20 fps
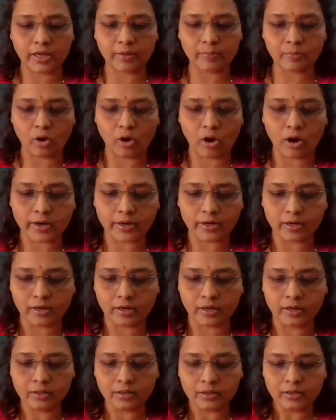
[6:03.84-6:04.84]
same
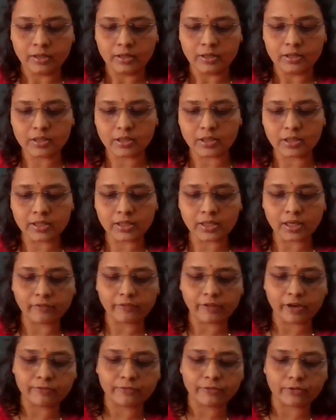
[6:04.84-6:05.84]
order, turn
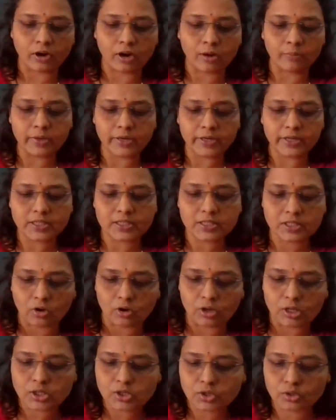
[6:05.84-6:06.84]
away from it's
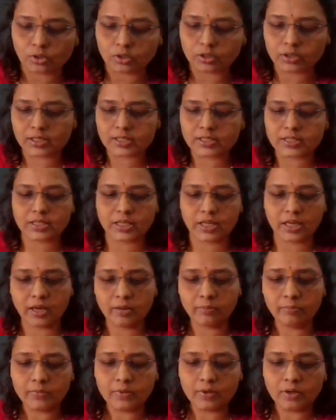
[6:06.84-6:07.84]
also the
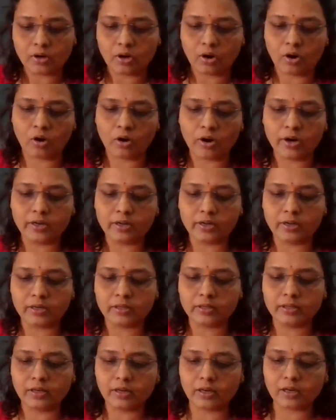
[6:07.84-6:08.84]
same
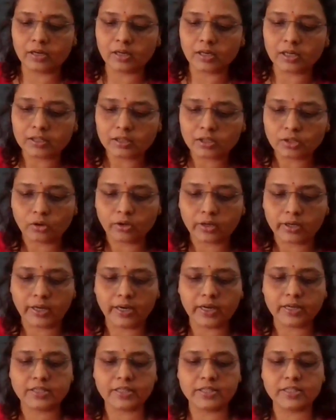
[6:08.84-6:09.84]
order. The earth
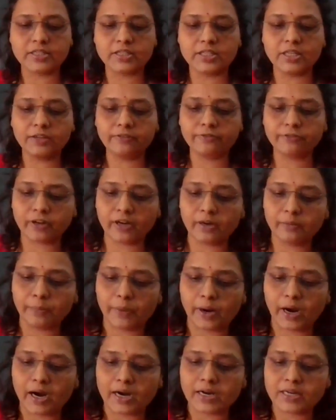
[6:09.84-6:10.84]
rotates, its
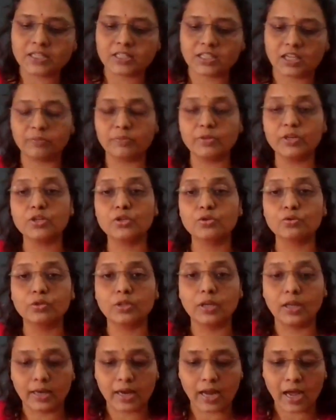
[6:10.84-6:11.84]
different parts come
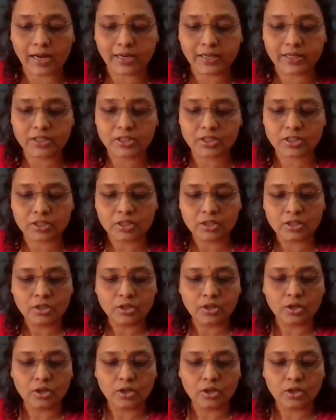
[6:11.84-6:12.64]
into the light